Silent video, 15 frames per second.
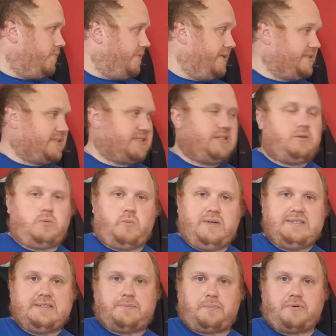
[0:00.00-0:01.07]
It's still
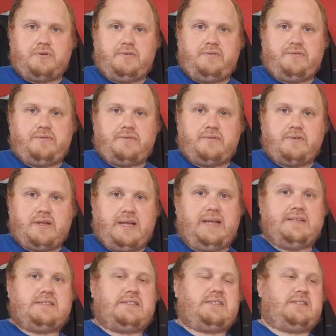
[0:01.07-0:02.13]
windproof,
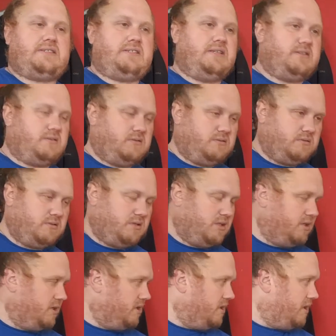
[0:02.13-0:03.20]
it's still
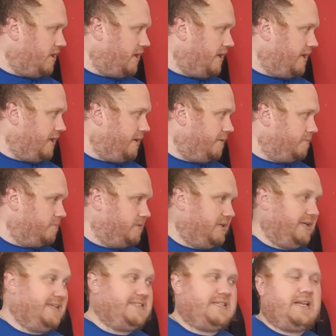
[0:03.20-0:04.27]

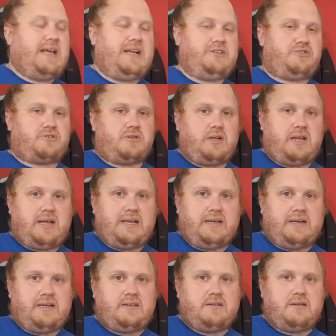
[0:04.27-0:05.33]
is an extra
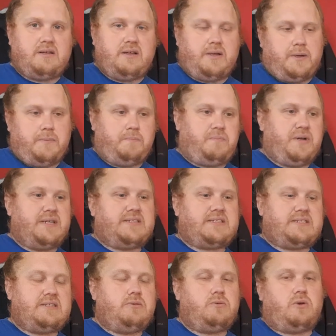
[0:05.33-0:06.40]
layer, but it's
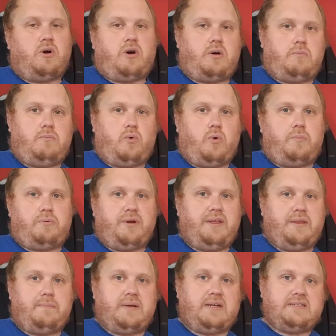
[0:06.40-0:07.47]
still got more
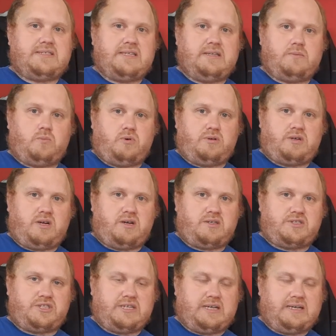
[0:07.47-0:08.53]
breathability than what
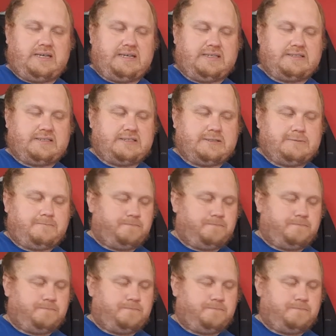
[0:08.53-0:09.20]
hard shell has.